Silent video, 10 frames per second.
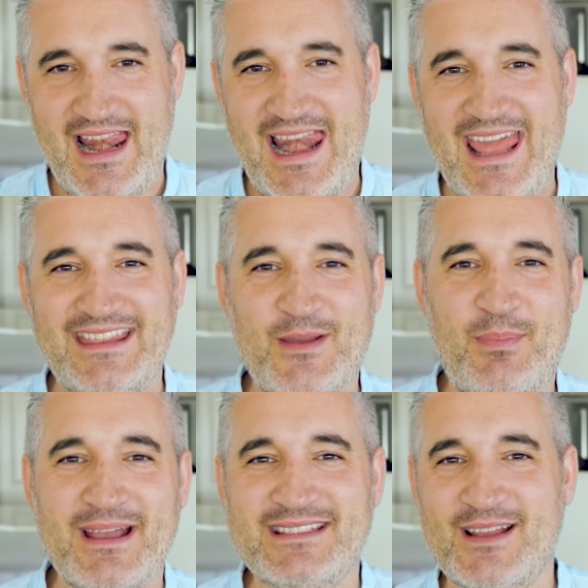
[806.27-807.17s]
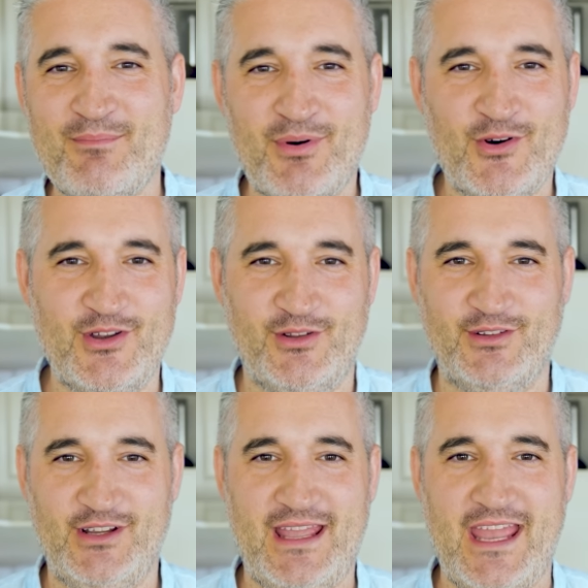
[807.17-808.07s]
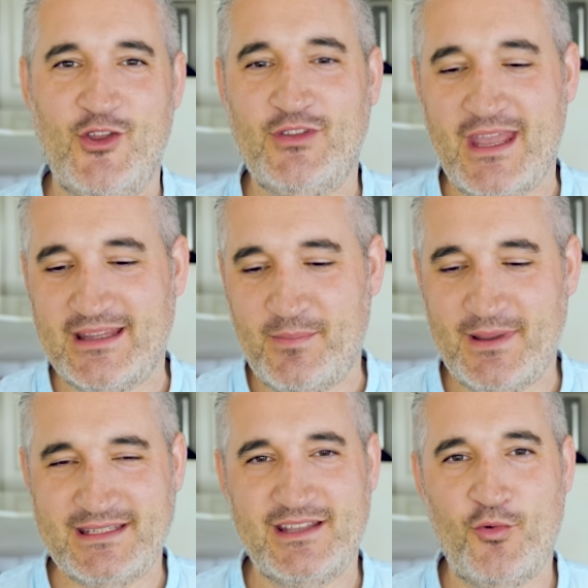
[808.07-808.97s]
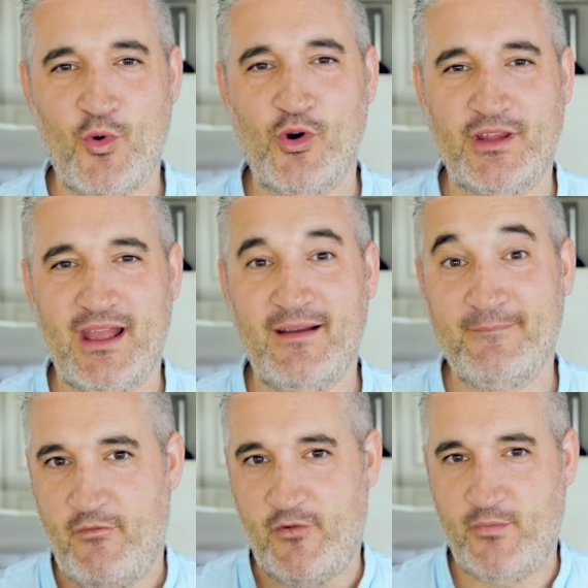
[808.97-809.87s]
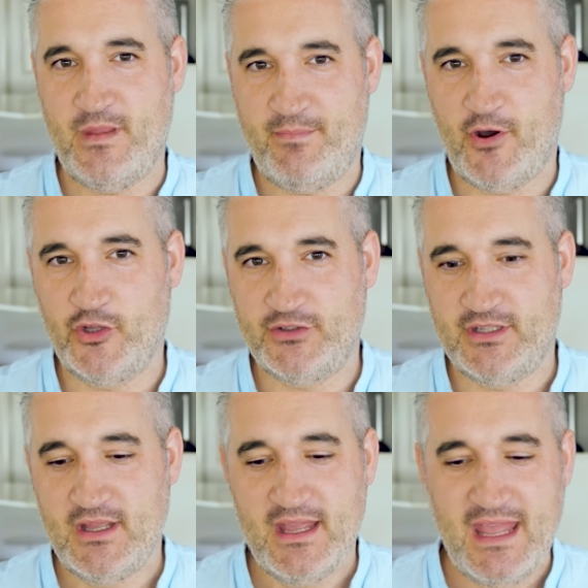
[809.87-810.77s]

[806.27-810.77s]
let the pasta boil, okay? You take the pasta water from the pot